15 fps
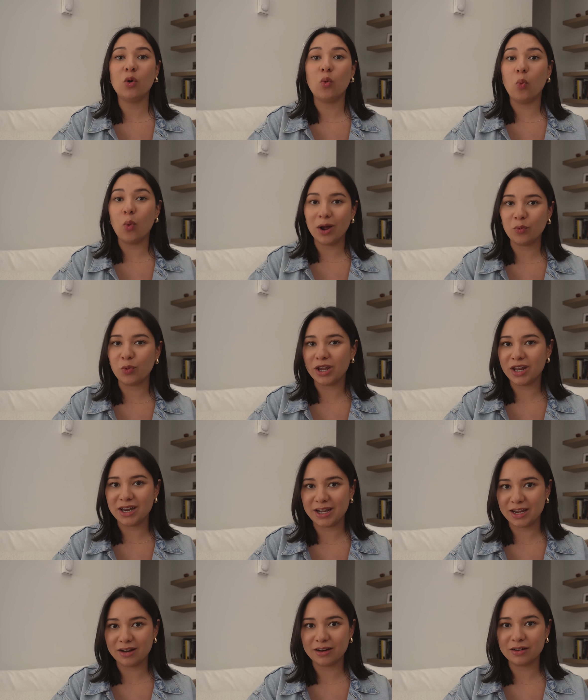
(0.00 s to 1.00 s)
what we
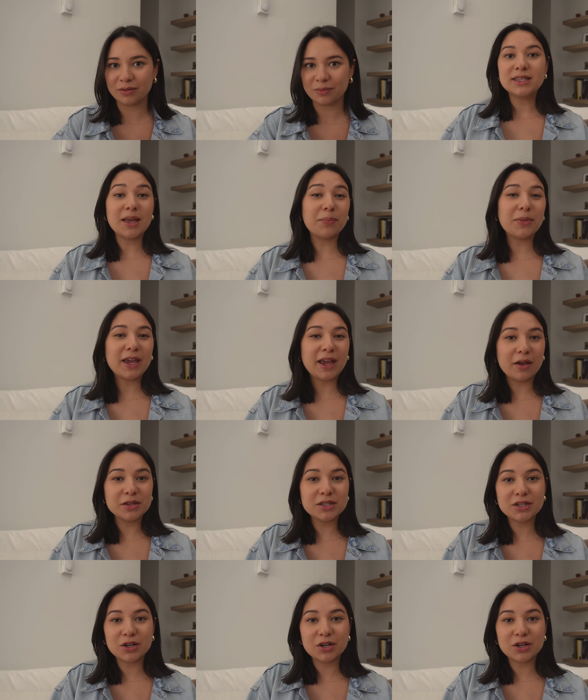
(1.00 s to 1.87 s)
need. Something else